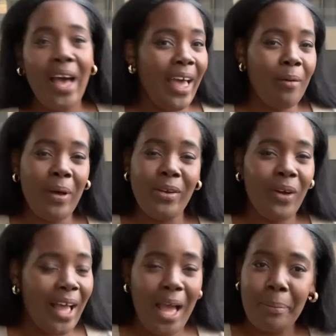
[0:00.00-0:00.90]
am I not
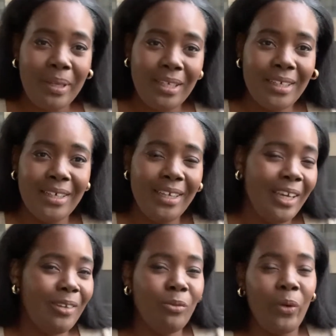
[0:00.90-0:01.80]
happy
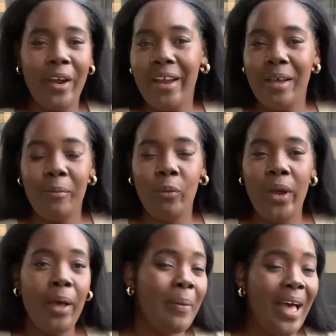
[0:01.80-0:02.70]
in where I'm
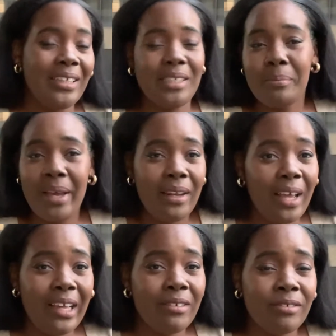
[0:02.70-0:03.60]
at in my life?